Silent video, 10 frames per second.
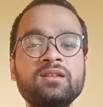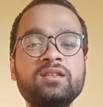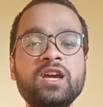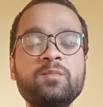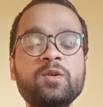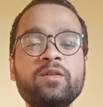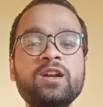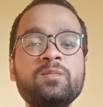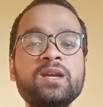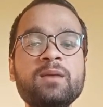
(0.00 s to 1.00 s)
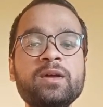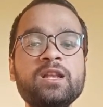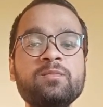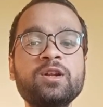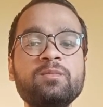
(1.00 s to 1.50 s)
They have provided me ample
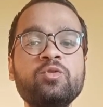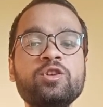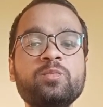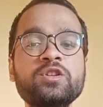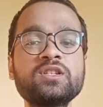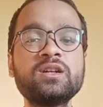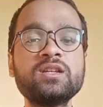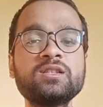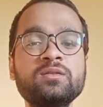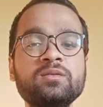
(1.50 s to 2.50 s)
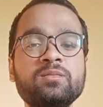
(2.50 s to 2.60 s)
number of good opportunities,